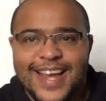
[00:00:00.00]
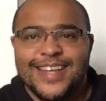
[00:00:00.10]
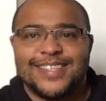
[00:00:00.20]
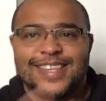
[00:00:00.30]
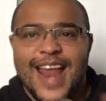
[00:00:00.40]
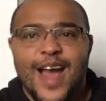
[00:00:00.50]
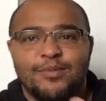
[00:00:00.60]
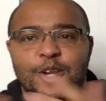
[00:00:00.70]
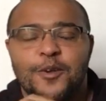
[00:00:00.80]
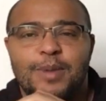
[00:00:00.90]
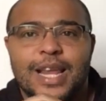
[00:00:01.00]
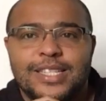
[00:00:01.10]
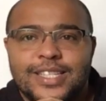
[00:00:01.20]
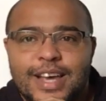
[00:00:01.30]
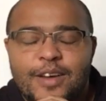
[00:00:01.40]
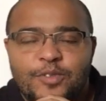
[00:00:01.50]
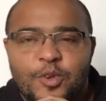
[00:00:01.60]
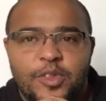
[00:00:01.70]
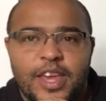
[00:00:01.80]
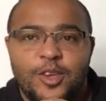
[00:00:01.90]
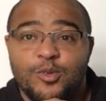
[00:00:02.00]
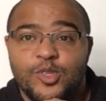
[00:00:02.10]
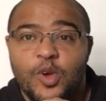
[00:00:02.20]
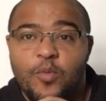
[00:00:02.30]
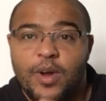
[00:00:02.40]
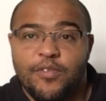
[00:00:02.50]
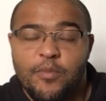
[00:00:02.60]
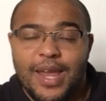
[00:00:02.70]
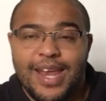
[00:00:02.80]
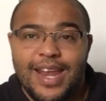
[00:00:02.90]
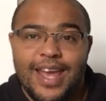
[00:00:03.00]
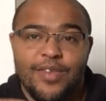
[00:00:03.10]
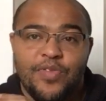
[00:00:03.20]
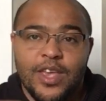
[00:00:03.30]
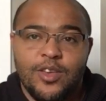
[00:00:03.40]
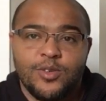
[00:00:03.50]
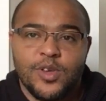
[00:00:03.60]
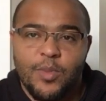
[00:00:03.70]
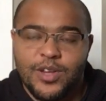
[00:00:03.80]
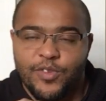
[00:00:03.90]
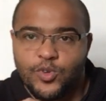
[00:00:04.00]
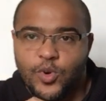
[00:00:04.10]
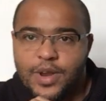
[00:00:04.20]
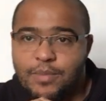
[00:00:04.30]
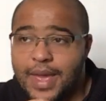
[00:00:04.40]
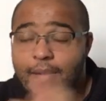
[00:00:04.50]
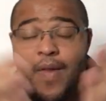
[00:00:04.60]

It's an absolute pleasure to have you. Thank you so much for being here. Thank you so much for joining me.